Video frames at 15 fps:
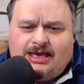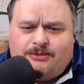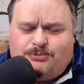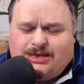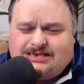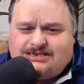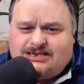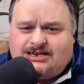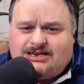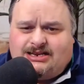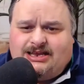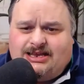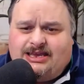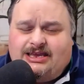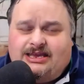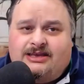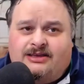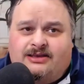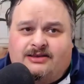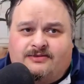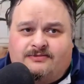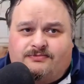basically
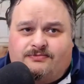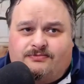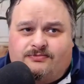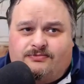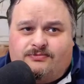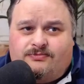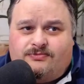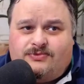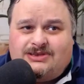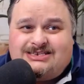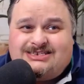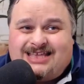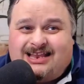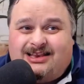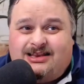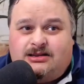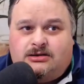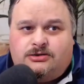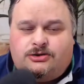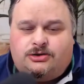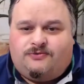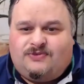still
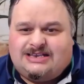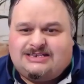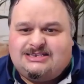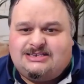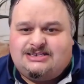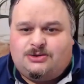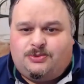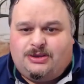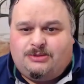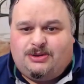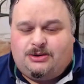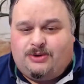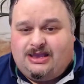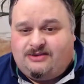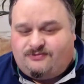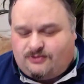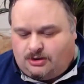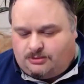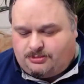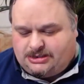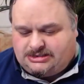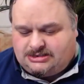your face is a wee bit away
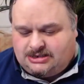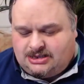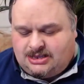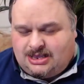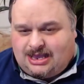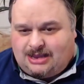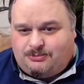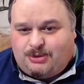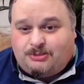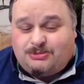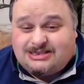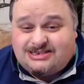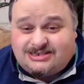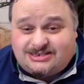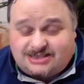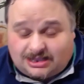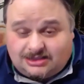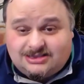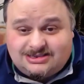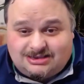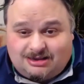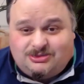from it, and people still
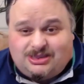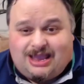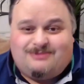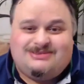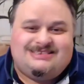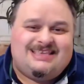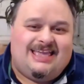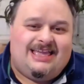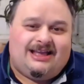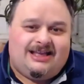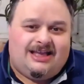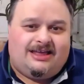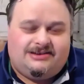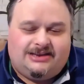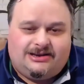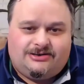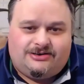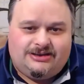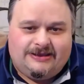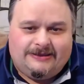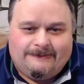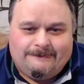sometimes say I can't hear
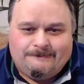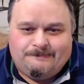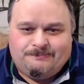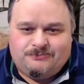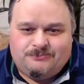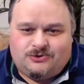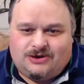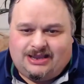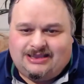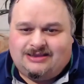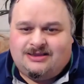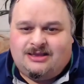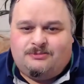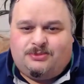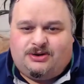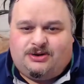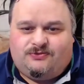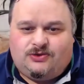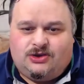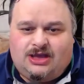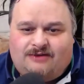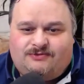you, right? But if
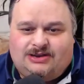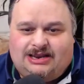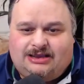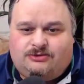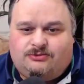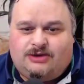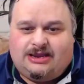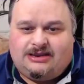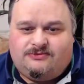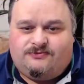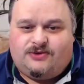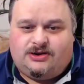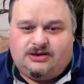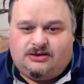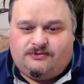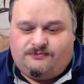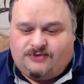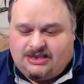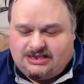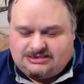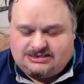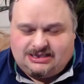you have it like right in front of your
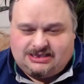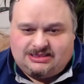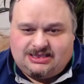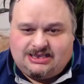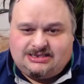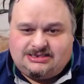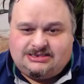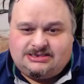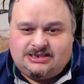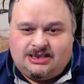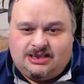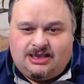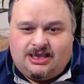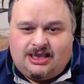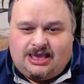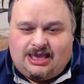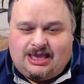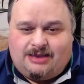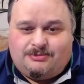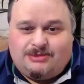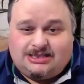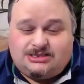face like this,
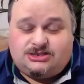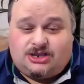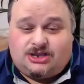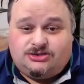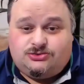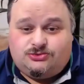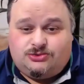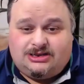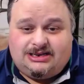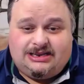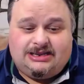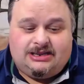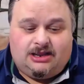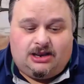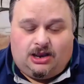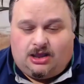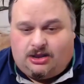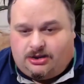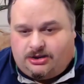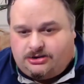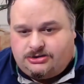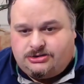it sounds really
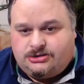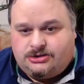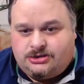loud,